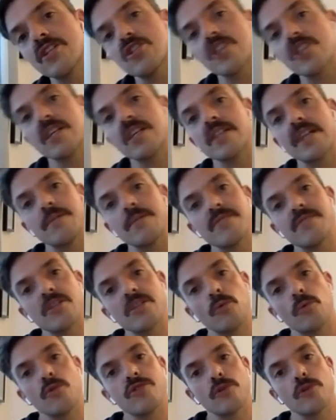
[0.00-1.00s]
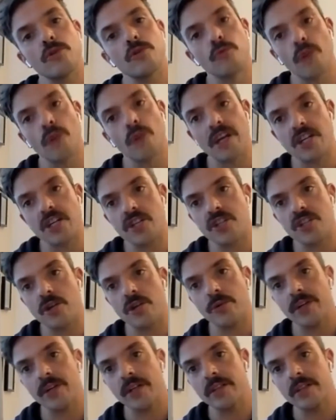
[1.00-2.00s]
chin comes towards your right
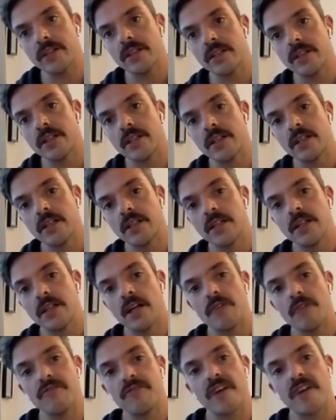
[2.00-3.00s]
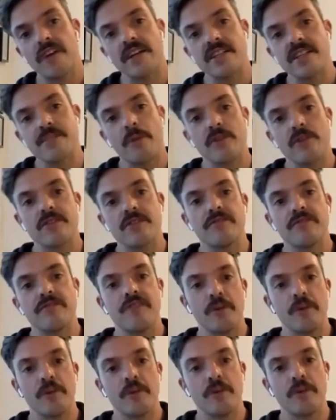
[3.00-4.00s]
shoulder, and find a spot to
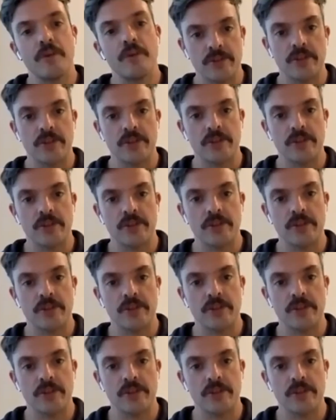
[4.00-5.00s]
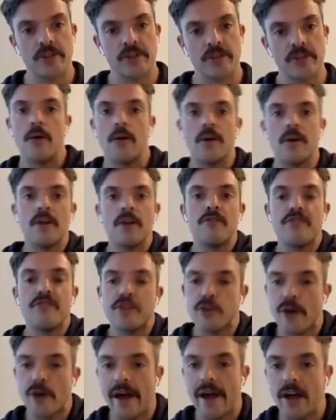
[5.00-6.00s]
focus on. Good. Now, feel
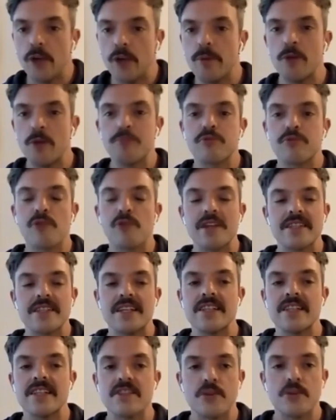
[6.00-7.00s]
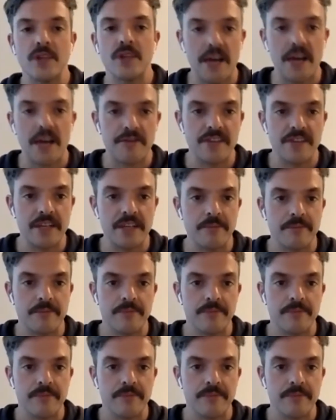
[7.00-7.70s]
your elbow pressing into your left knee.